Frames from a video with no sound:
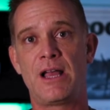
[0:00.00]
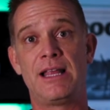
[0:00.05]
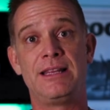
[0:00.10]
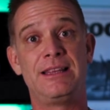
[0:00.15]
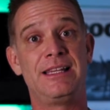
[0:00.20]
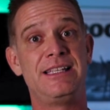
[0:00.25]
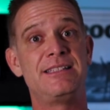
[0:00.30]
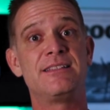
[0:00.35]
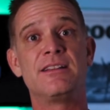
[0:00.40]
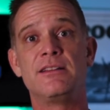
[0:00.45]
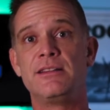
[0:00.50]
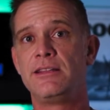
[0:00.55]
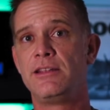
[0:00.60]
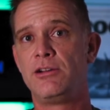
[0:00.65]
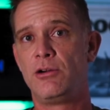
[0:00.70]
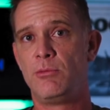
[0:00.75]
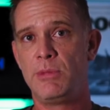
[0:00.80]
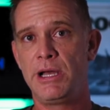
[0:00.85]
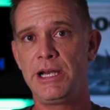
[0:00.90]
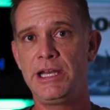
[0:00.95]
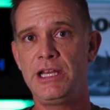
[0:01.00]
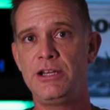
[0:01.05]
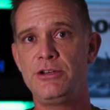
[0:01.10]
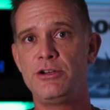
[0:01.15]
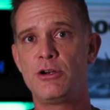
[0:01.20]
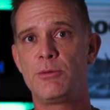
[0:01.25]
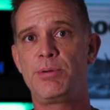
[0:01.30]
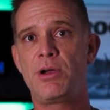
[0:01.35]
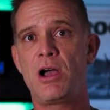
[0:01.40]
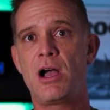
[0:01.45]
at least a little money in
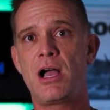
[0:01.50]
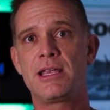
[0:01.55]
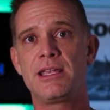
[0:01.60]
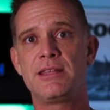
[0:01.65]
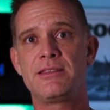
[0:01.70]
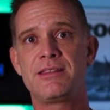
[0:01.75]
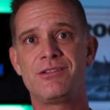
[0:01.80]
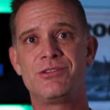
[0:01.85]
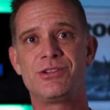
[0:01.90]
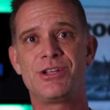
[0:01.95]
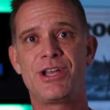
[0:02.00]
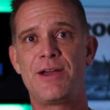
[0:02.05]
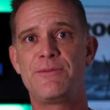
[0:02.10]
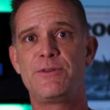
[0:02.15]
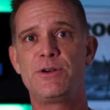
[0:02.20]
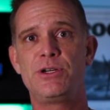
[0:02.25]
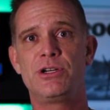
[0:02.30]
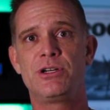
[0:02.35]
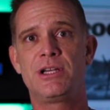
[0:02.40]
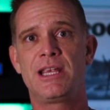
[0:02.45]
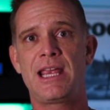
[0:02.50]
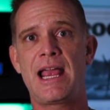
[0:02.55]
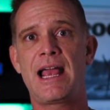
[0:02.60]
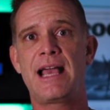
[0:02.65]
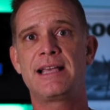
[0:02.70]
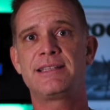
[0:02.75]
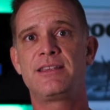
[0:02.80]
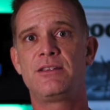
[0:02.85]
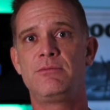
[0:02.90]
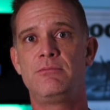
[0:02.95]
your pocket that'll cover your
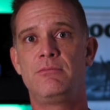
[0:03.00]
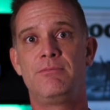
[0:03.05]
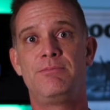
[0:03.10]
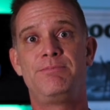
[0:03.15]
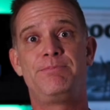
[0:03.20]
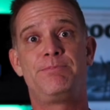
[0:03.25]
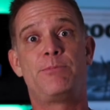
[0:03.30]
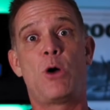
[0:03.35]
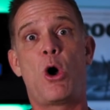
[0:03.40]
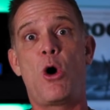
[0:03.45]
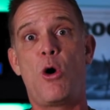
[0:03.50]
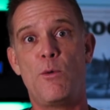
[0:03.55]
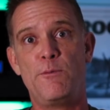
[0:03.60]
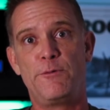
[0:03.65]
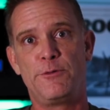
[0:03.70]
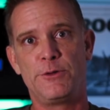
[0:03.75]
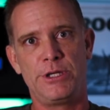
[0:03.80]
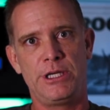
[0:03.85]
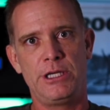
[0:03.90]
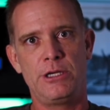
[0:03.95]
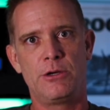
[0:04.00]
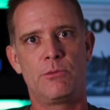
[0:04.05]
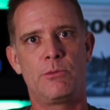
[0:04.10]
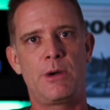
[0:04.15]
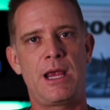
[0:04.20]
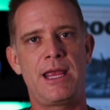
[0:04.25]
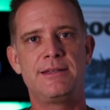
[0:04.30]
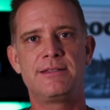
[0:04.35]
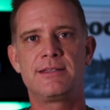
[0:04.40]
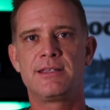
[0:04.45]
gas and hopefully your
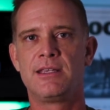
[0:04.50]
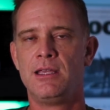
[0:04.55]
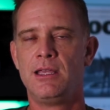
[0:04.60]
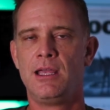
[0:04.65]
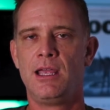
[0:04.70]
rent,